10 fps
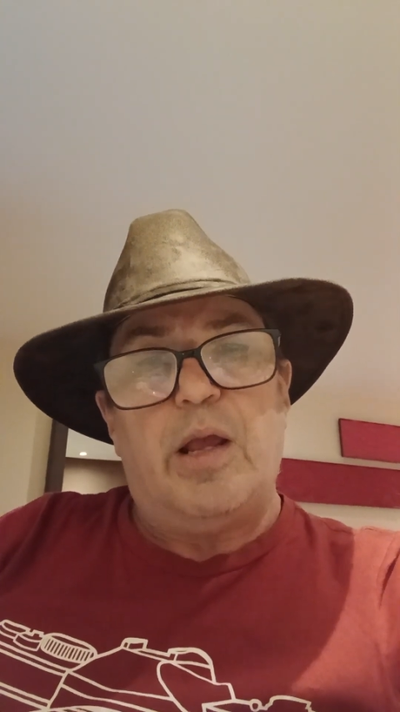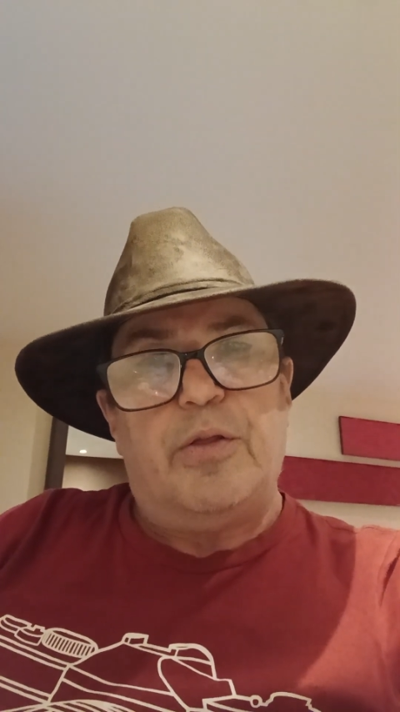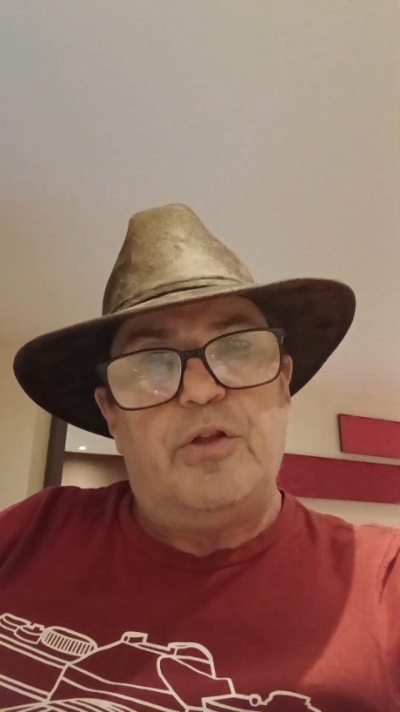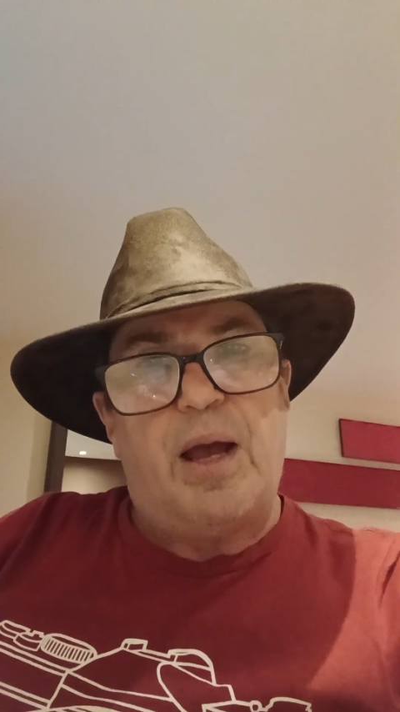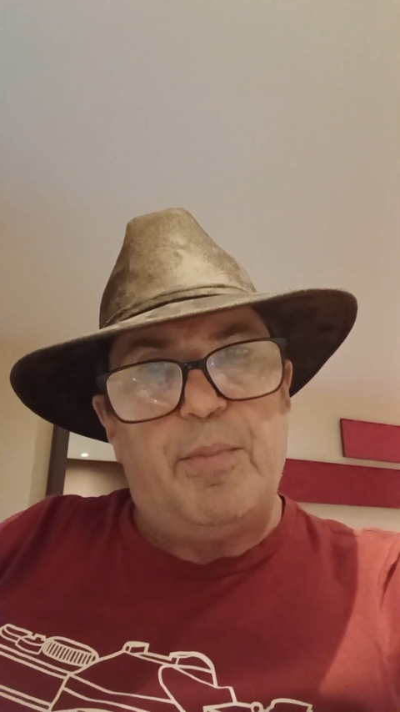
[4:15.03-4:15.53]

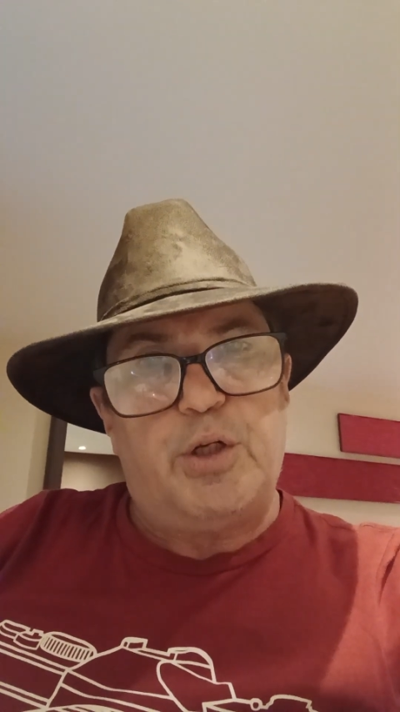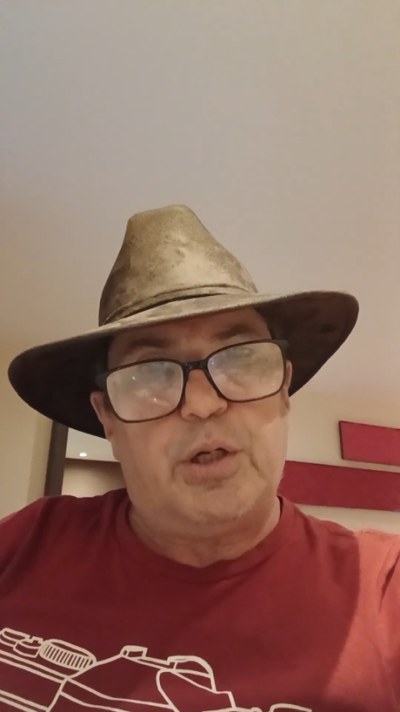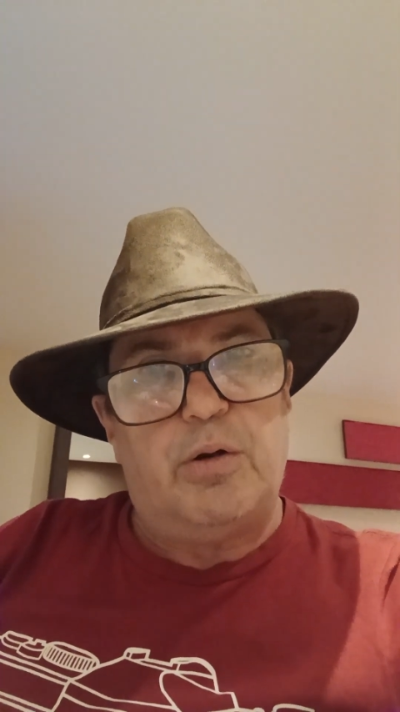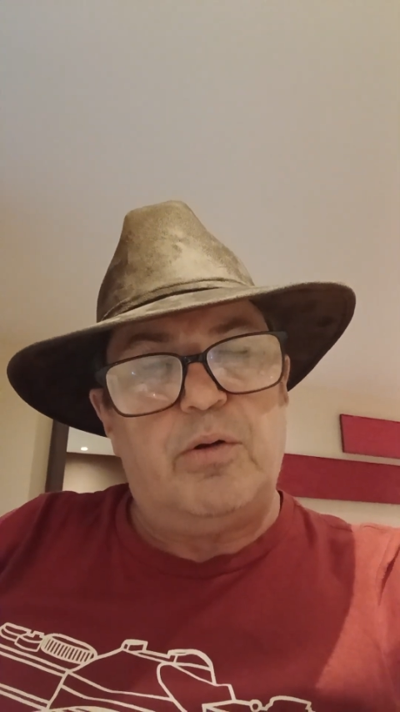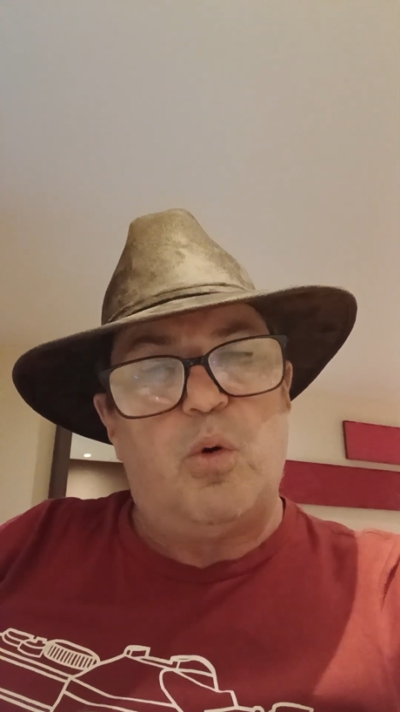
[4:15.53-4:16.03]
Number
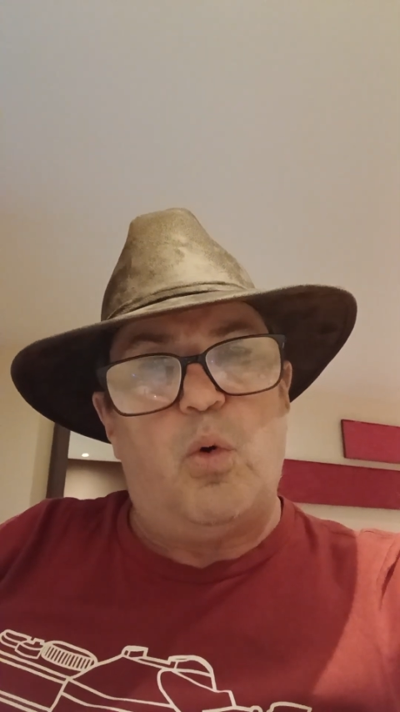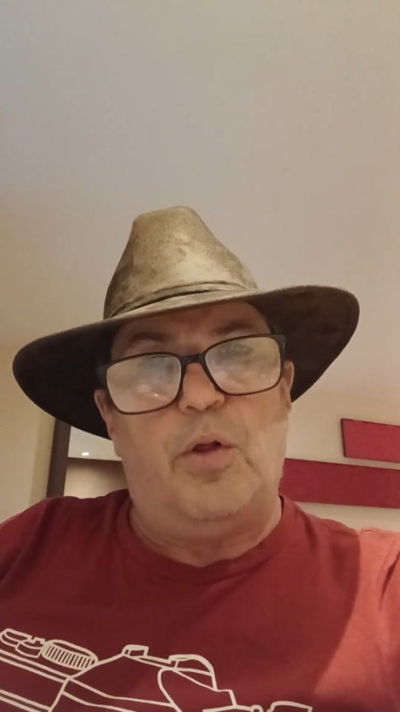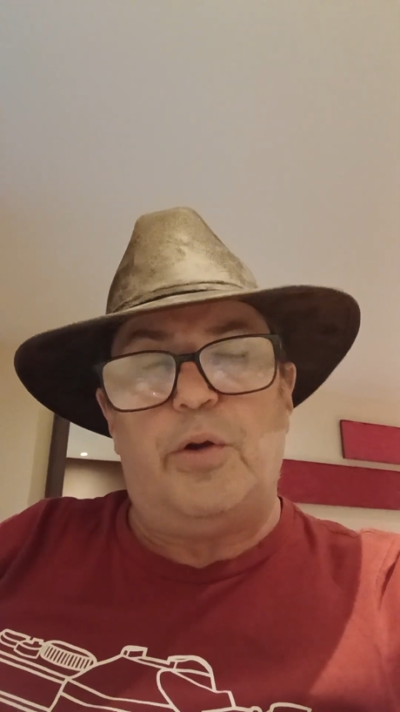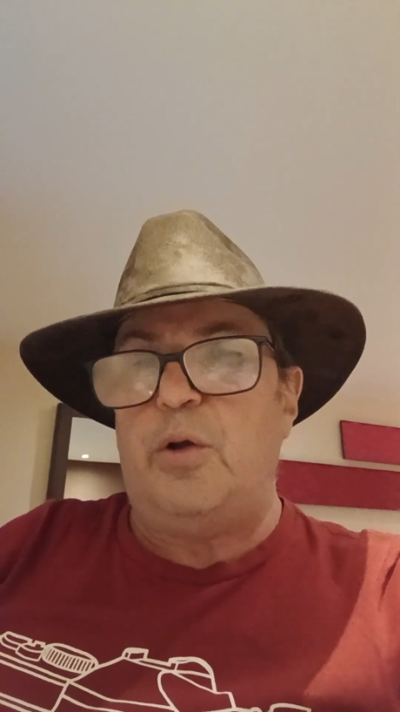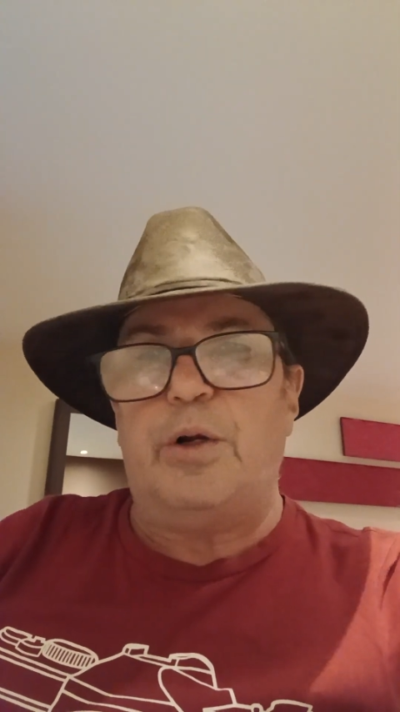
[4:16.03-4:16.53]
two,
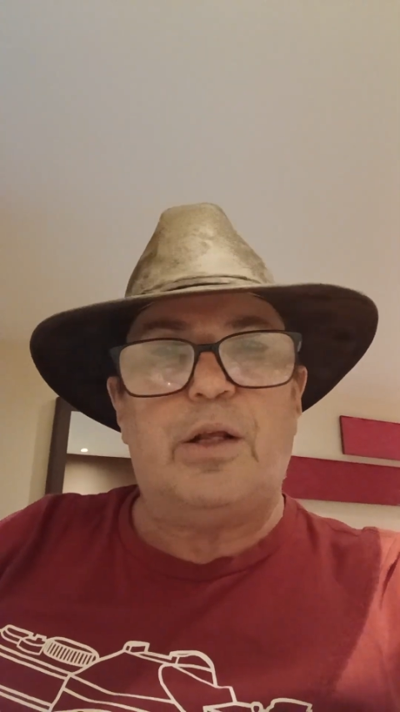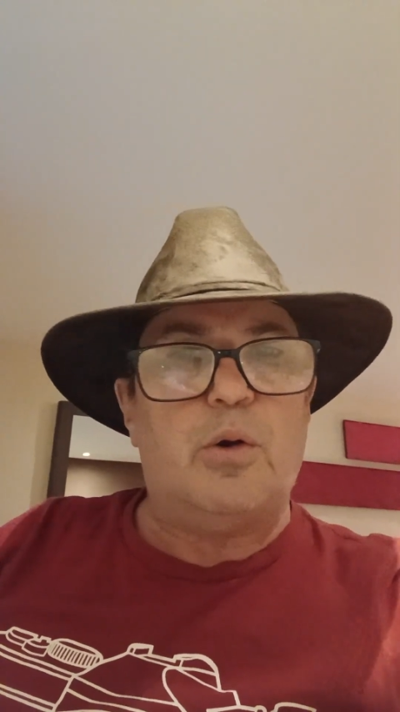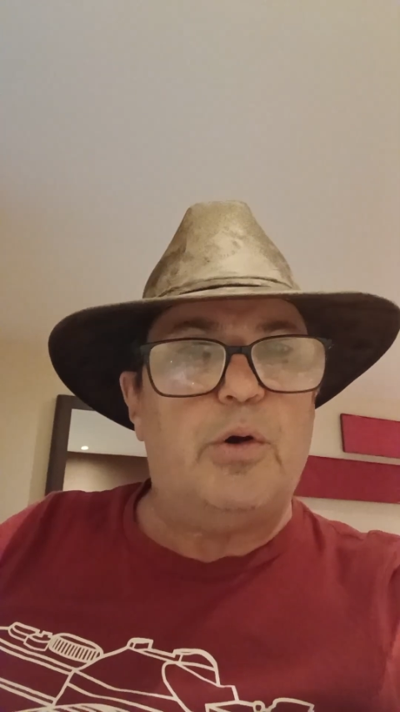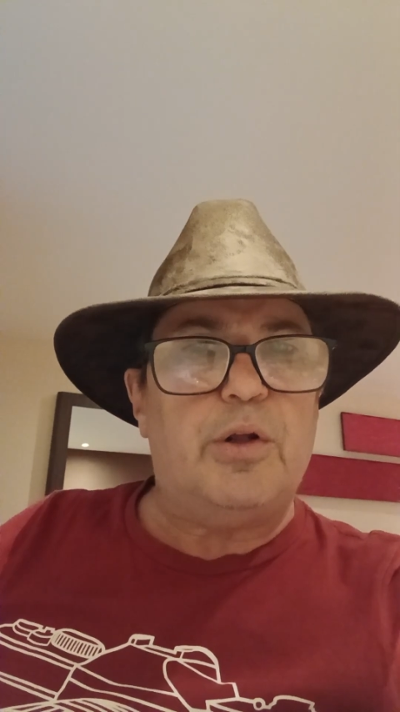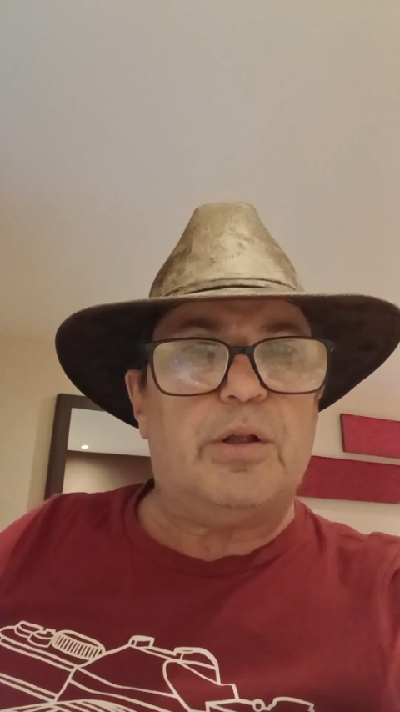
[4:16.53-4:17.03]
who do
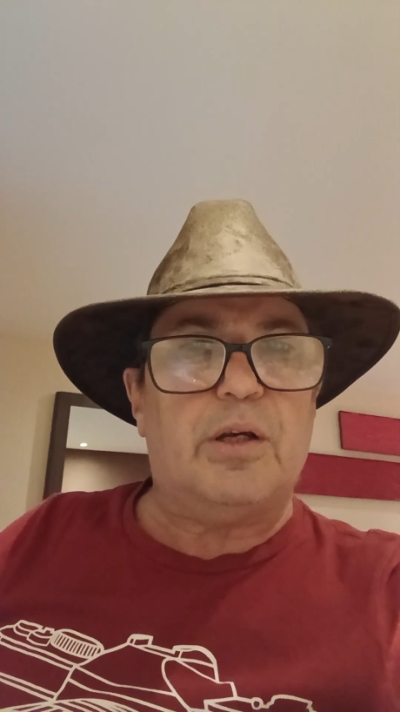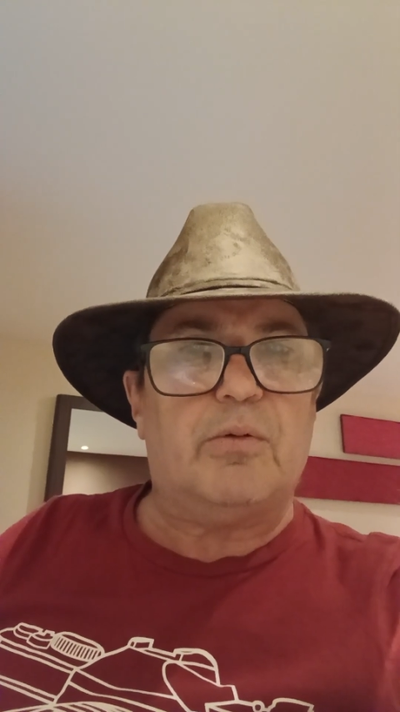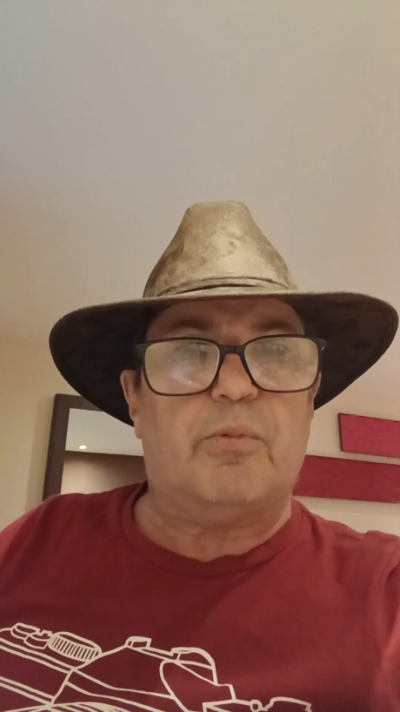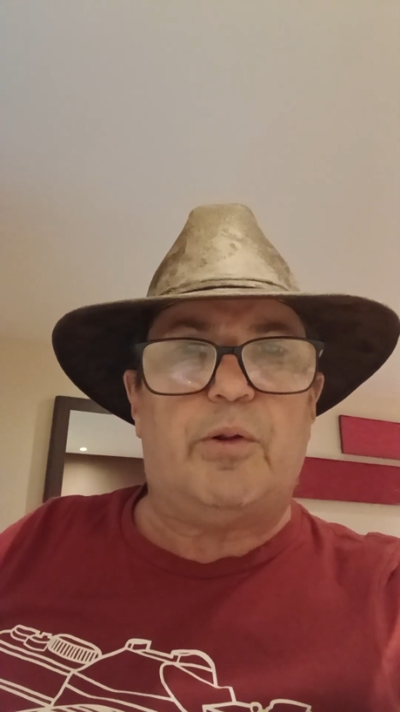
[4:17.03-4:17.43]
you think